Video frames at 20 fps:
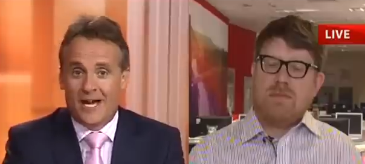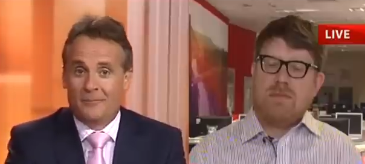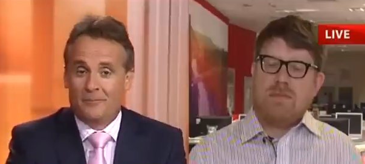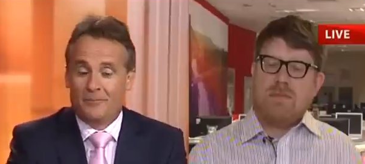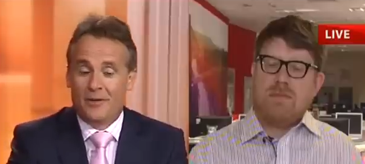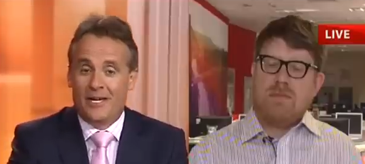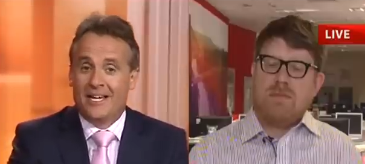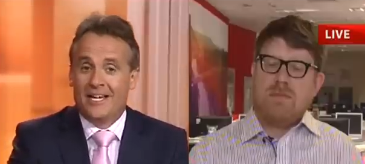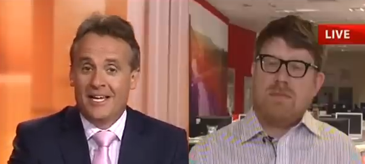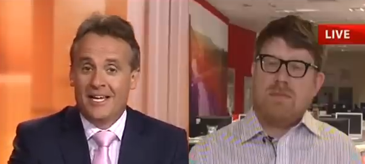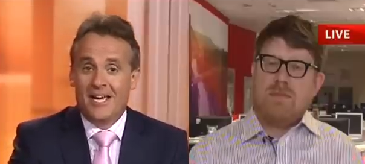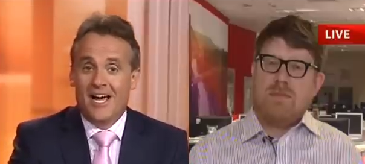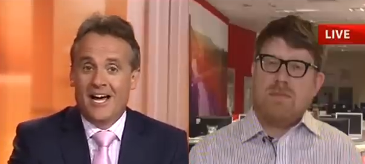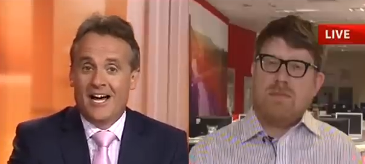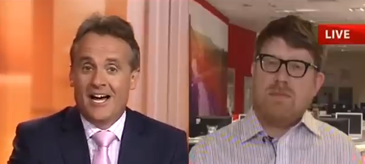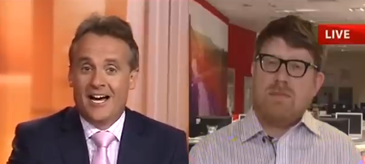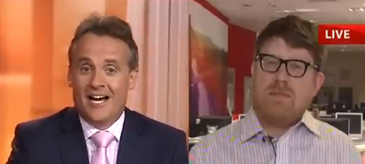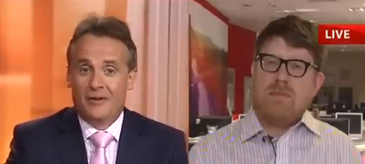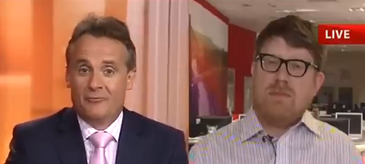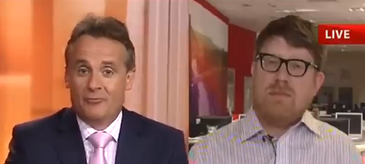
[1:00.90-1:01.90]
Speaker 1: without being
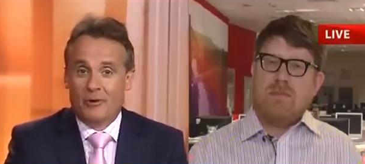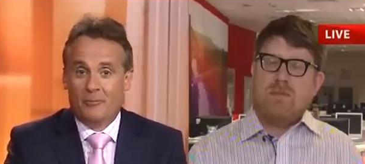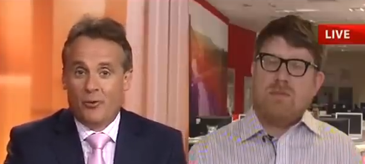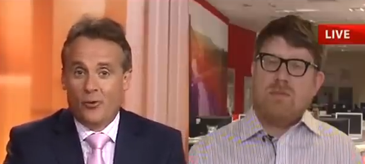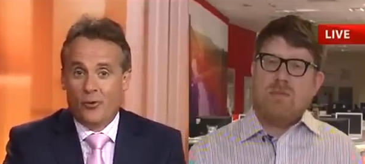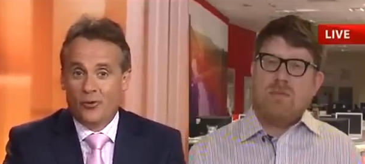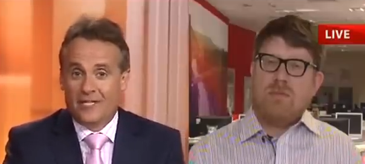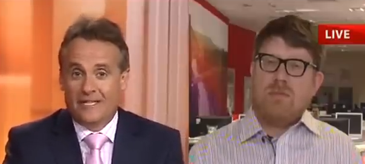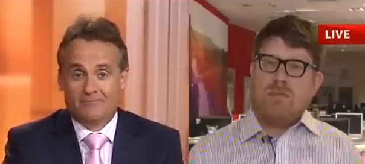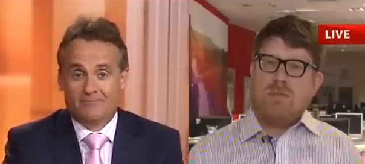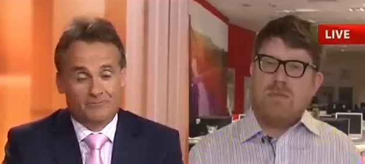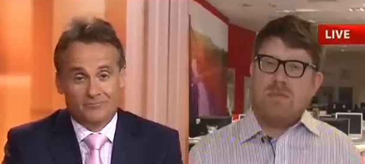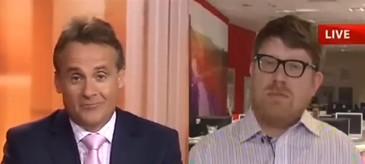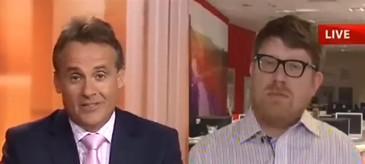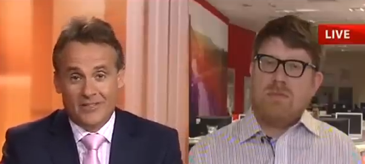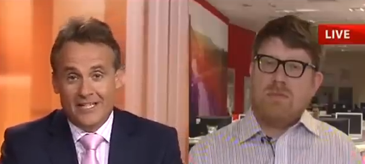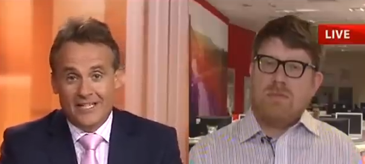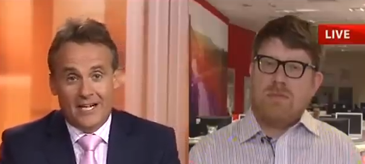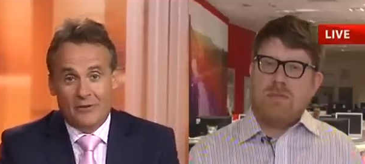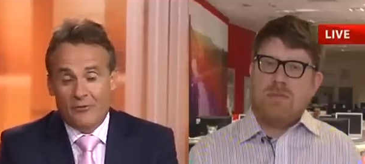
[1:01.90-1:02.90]

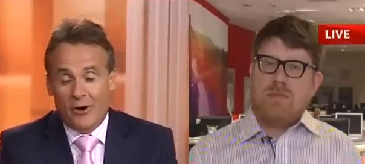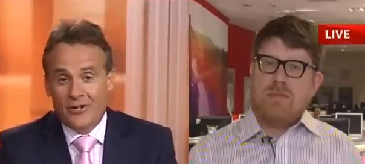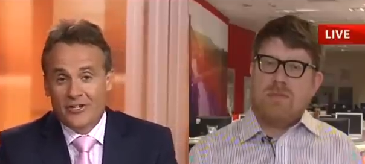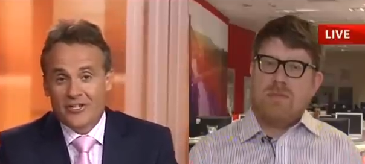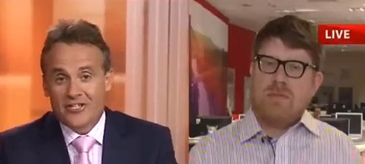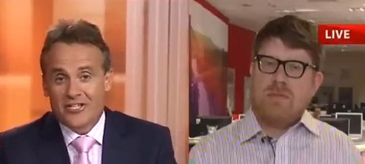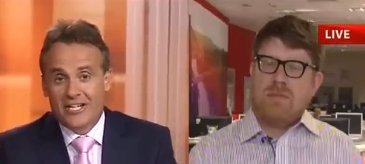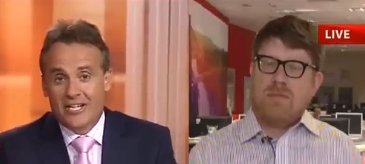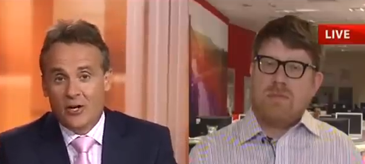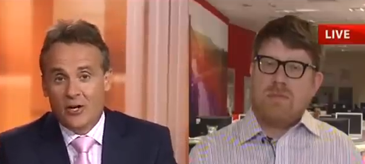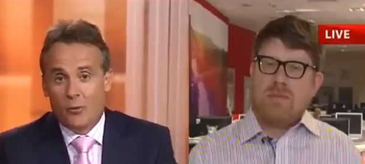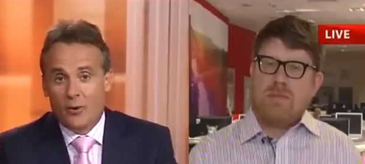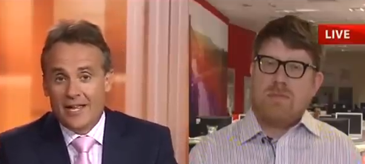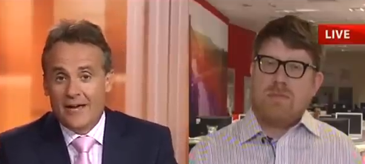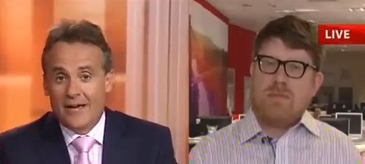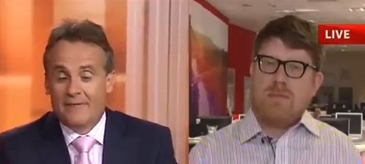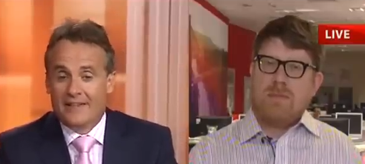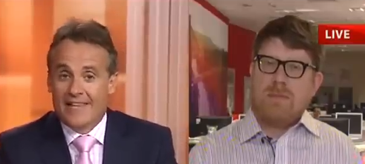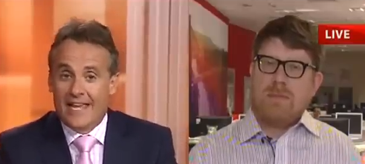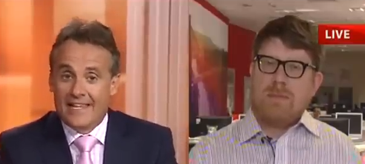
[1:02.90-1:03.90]
reported erroneously or
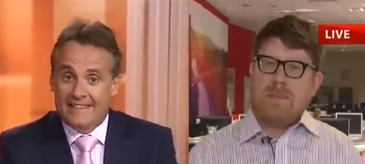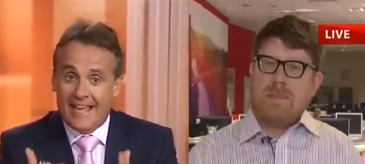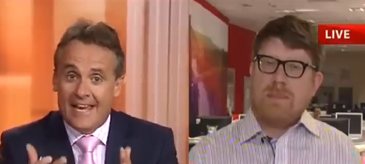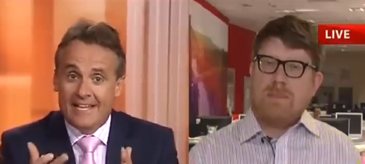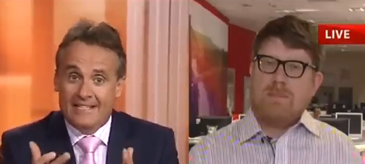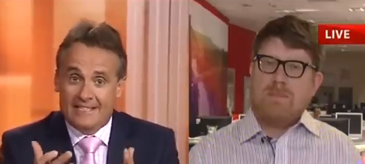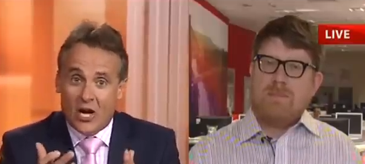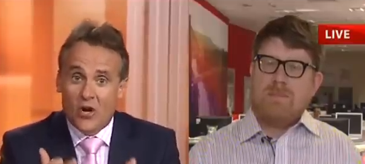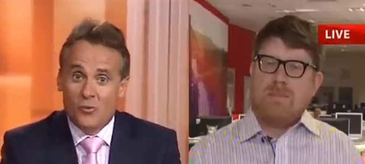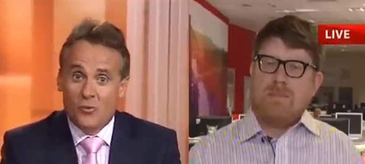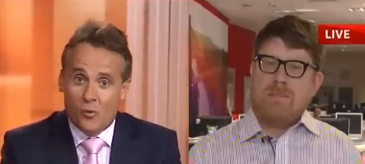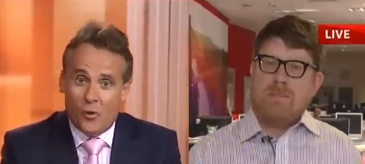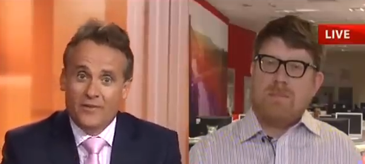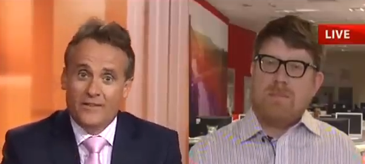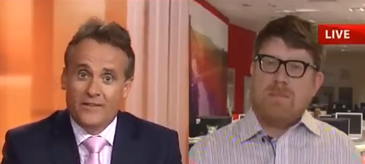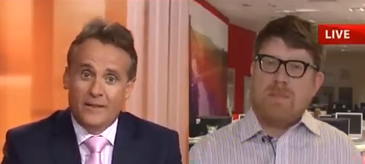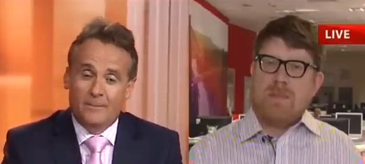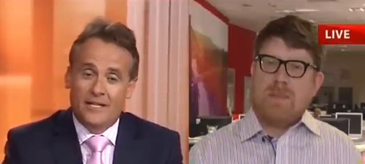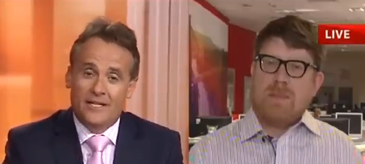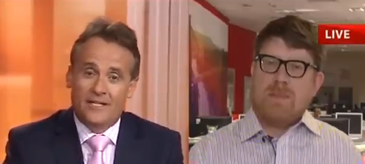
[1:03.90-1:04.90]
whatever. They don't
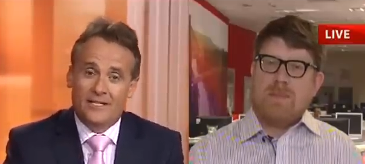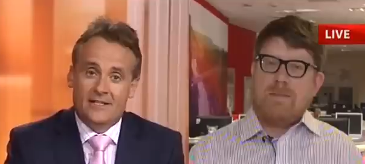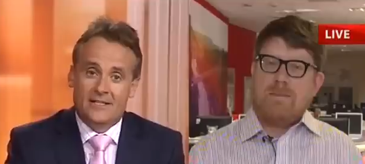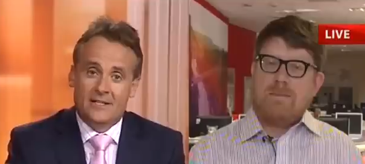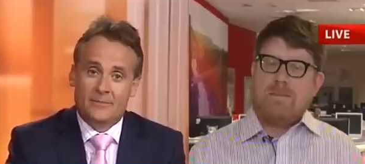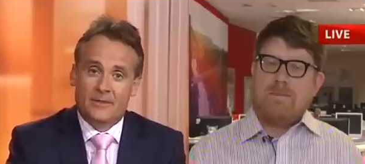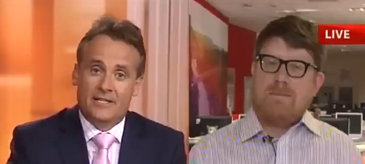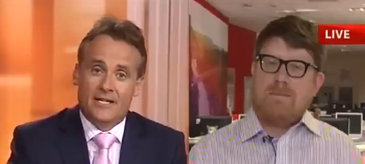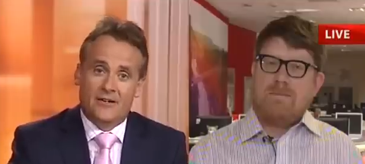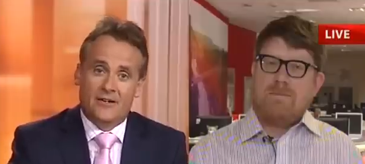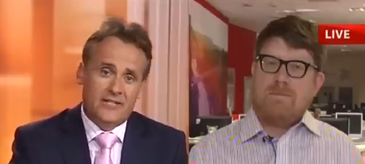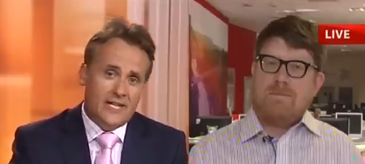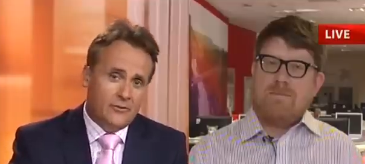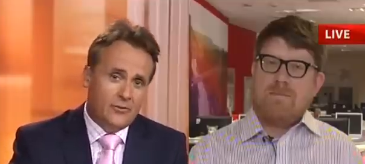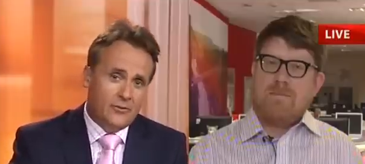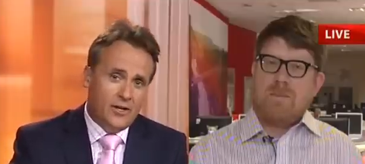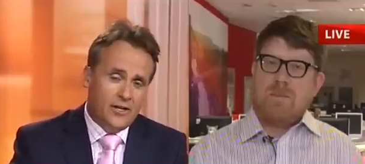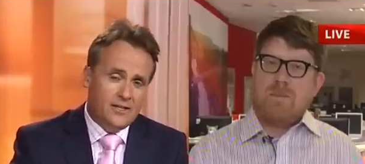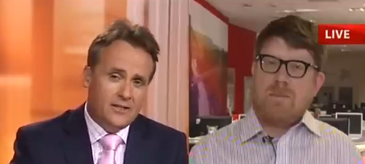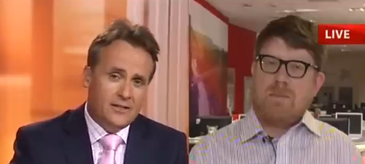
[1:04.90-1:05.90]
want the media to be there. Is
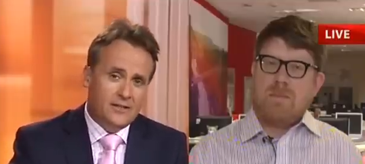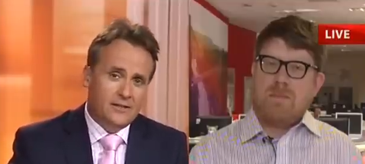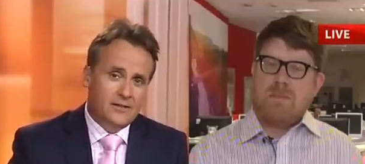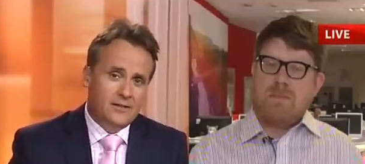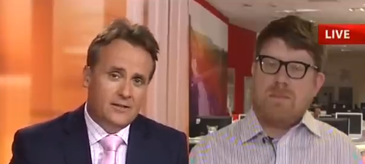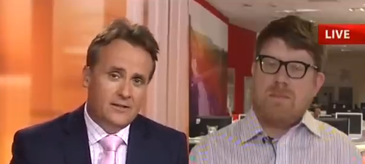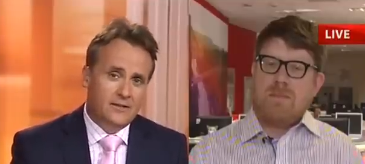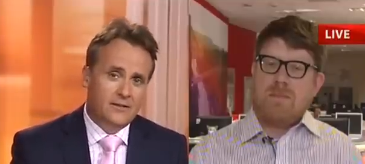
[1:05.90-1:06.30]
that right?